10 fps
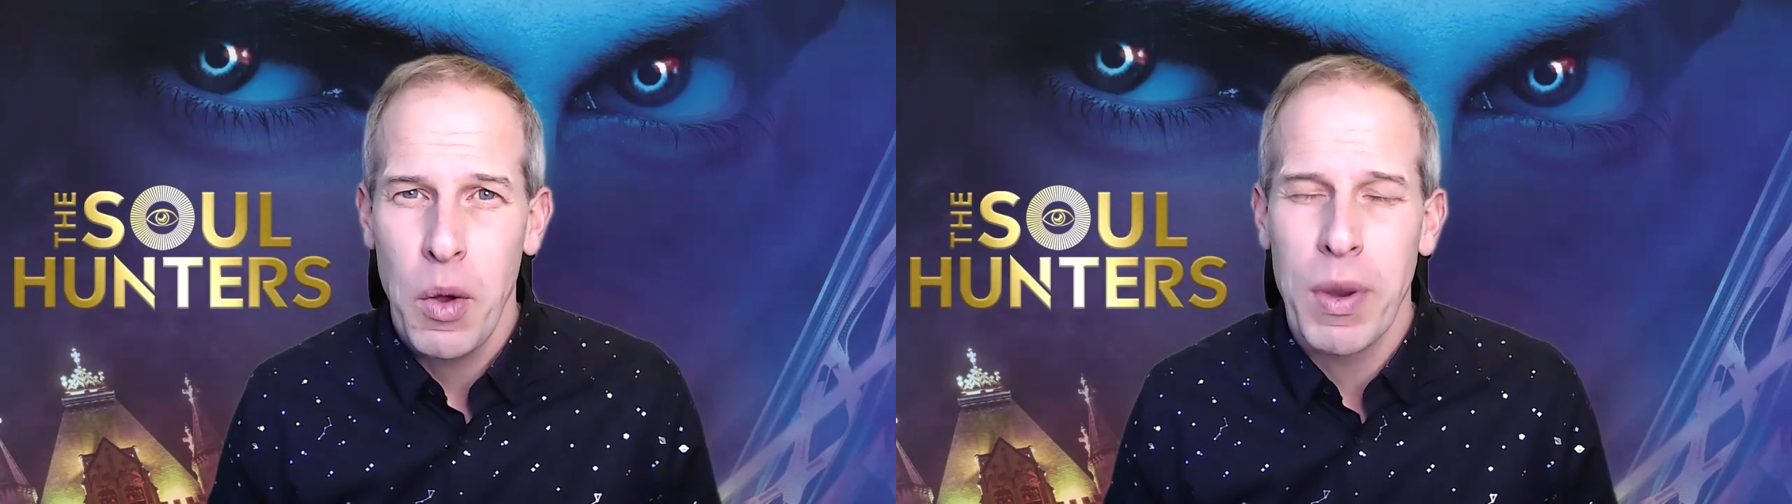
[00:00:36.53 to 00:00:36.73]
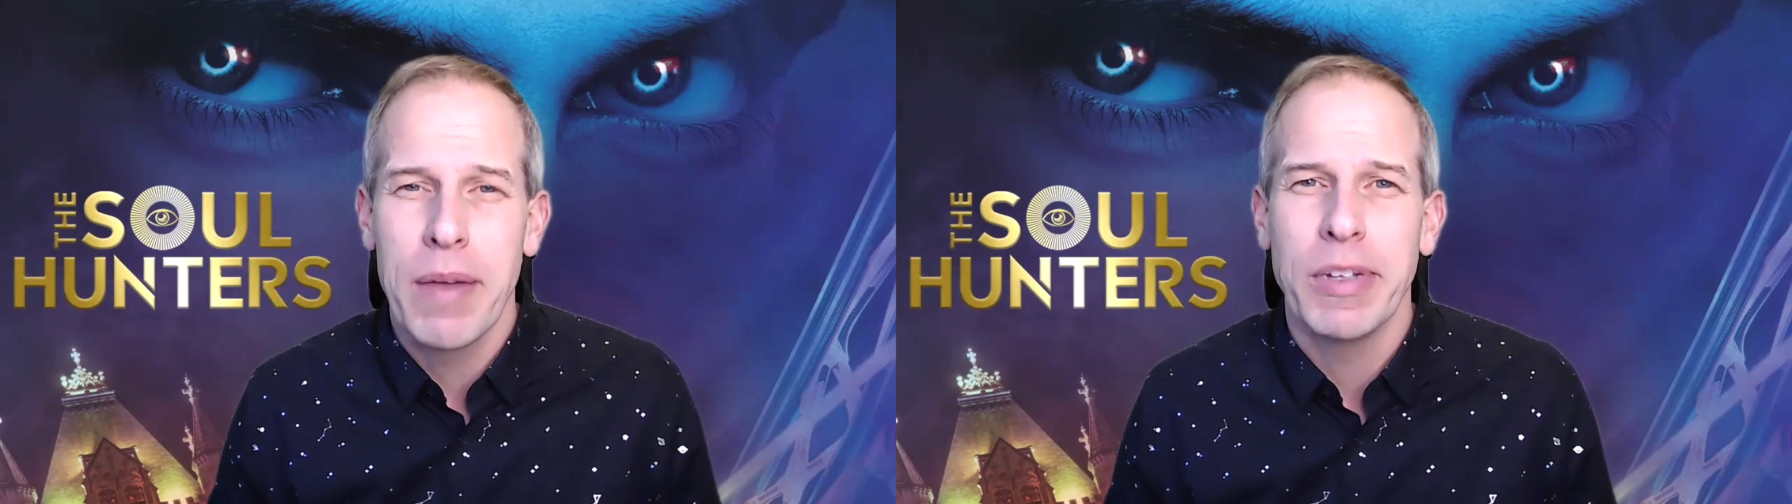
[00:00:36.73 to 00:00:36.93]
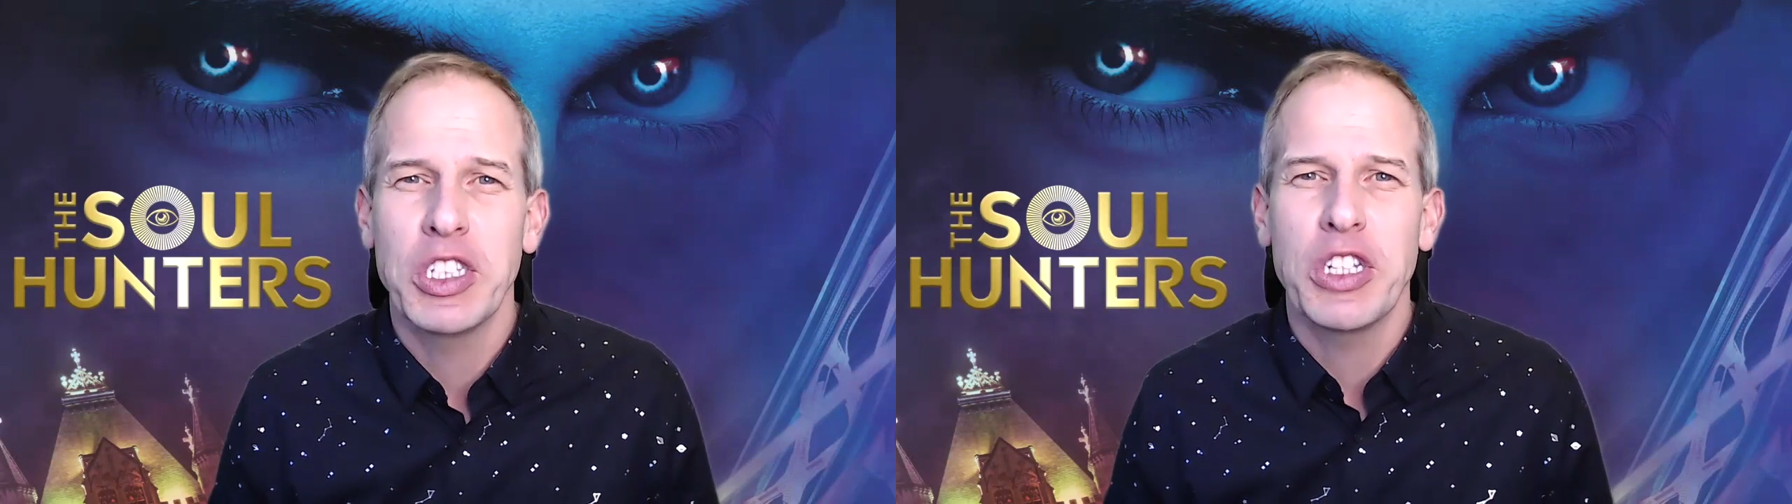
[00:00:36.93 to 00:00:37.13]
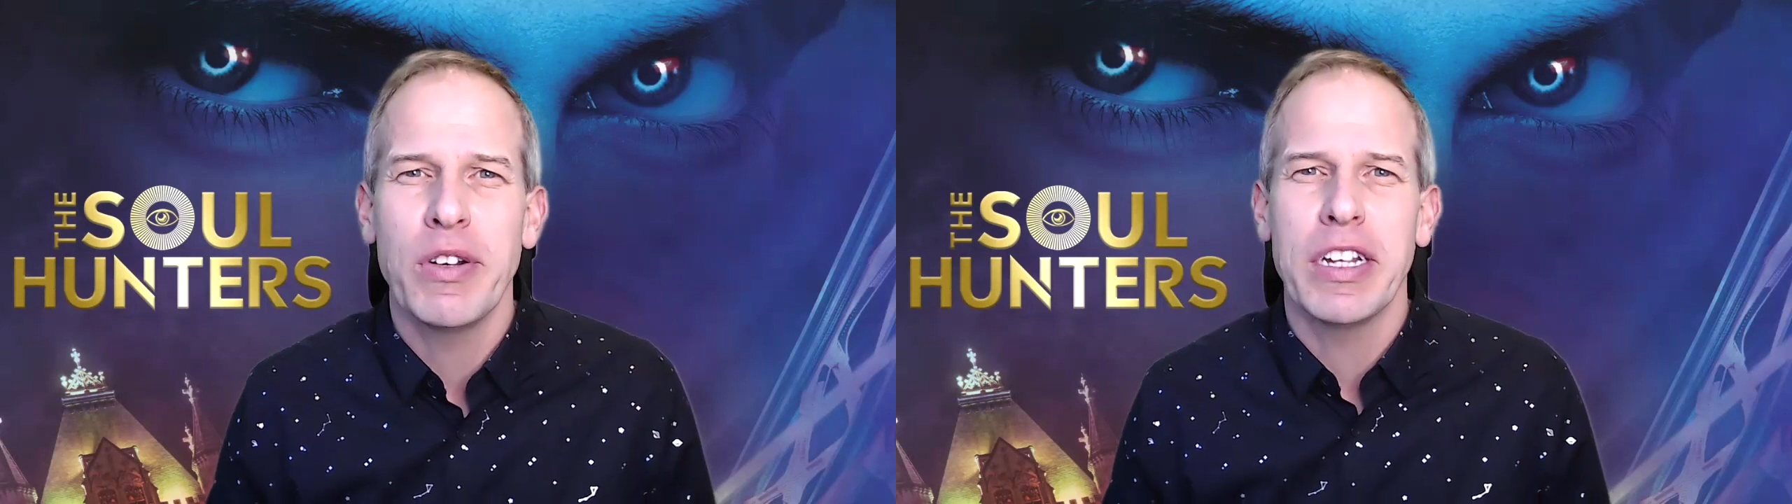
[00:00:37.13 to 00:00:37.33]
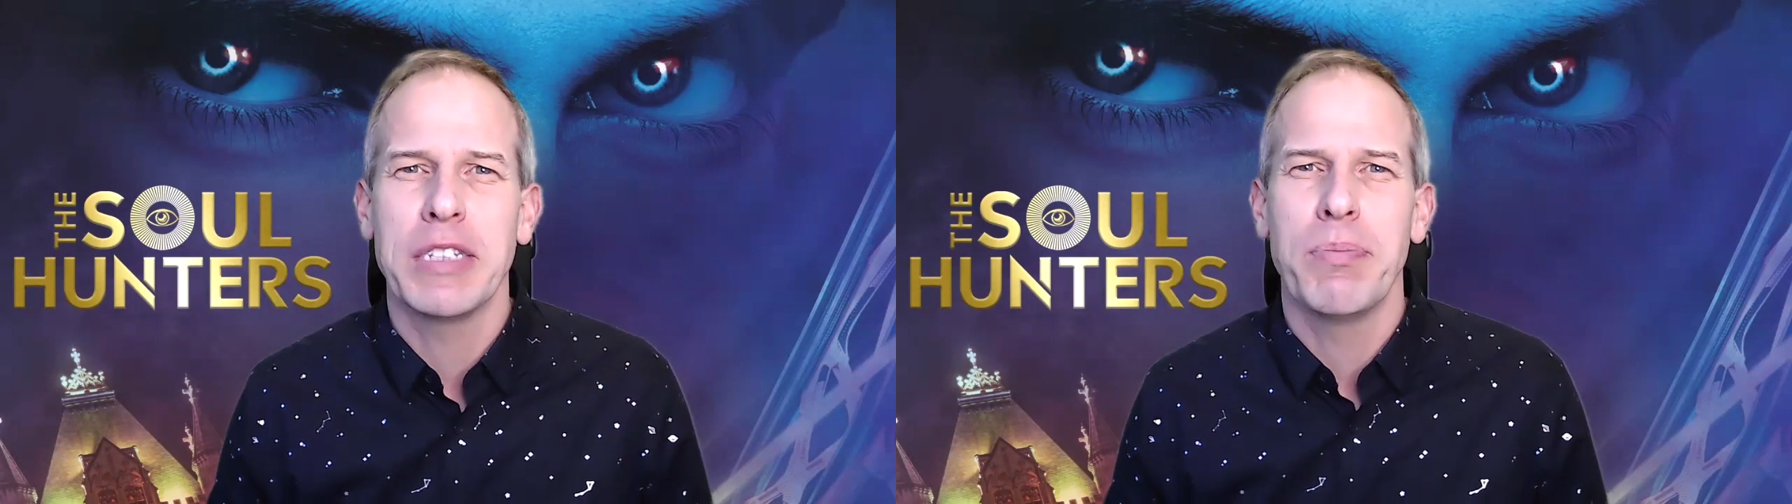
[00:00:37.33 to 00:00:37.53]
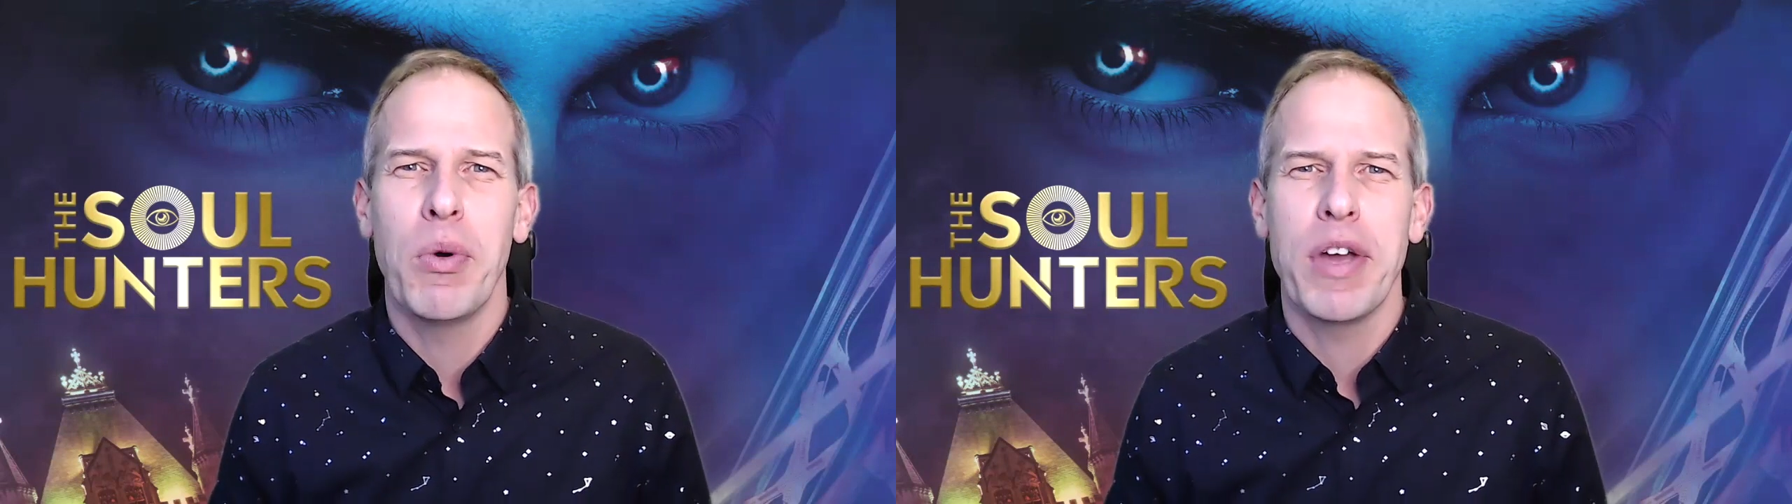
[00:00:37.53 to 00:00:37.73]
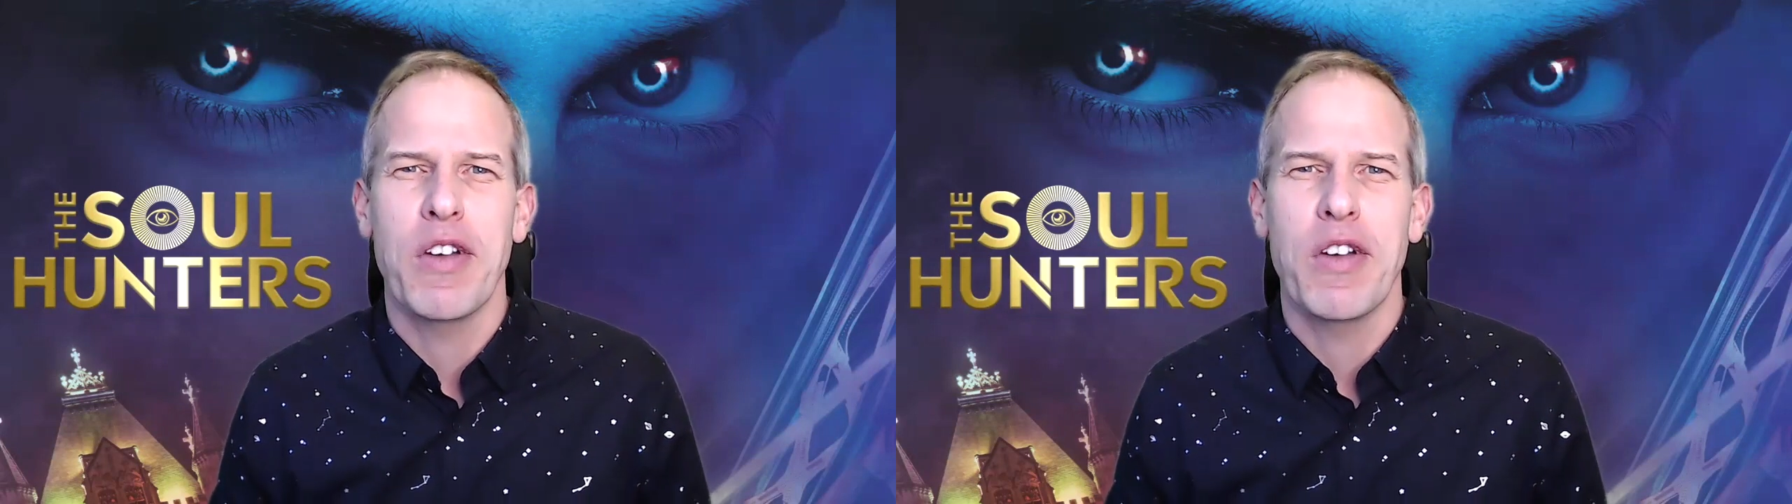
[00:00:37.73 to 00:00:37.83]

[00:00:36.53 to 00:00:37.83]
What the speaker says: when a mysterious boy